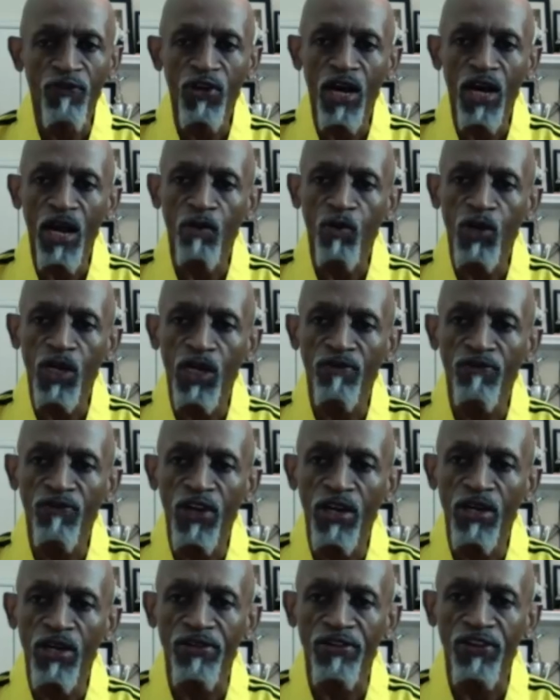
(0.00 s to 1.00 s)
I, we live
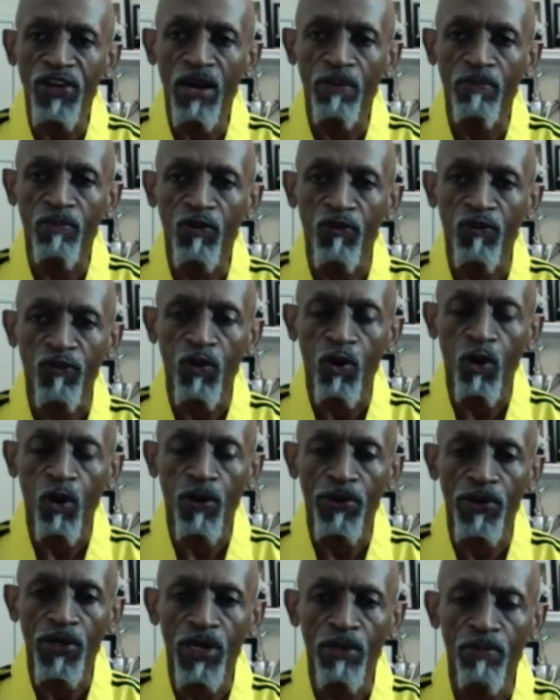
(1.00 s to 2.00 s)
here in Tampa,
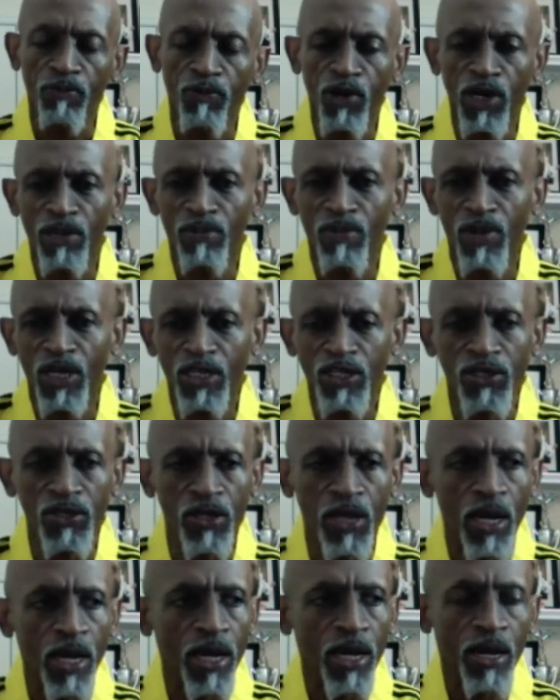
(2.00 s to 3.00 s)
Florida, and pretty much
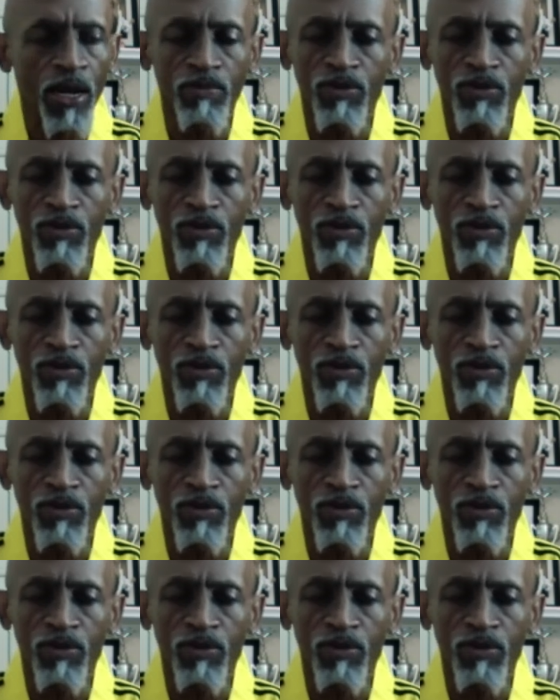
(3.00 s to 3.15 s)
I'm